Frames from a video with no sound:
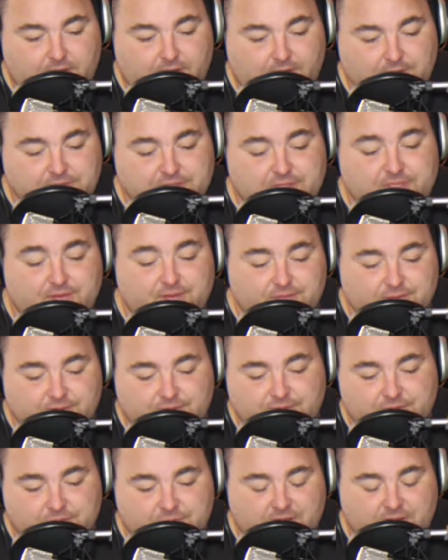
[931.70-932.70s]
I'm sad,
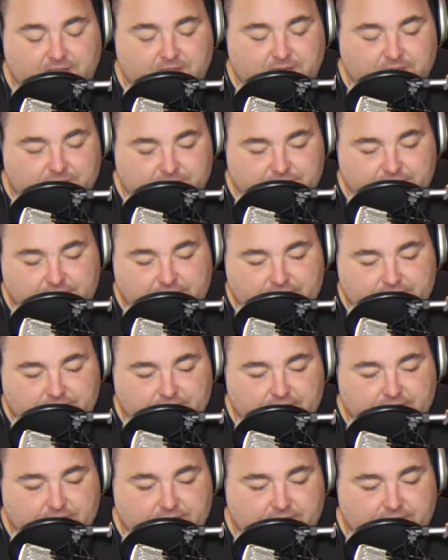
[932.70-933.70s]
reminded me, I'm sitting here
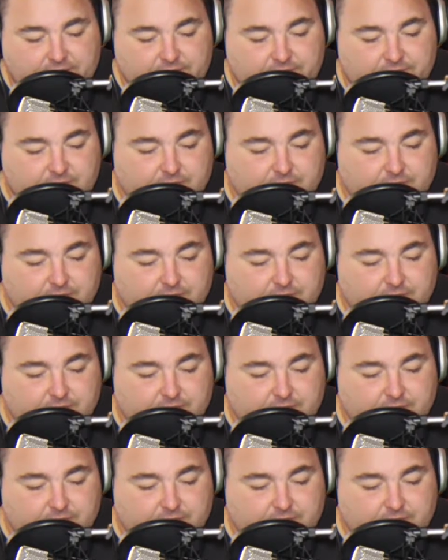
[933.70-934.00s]
looking at a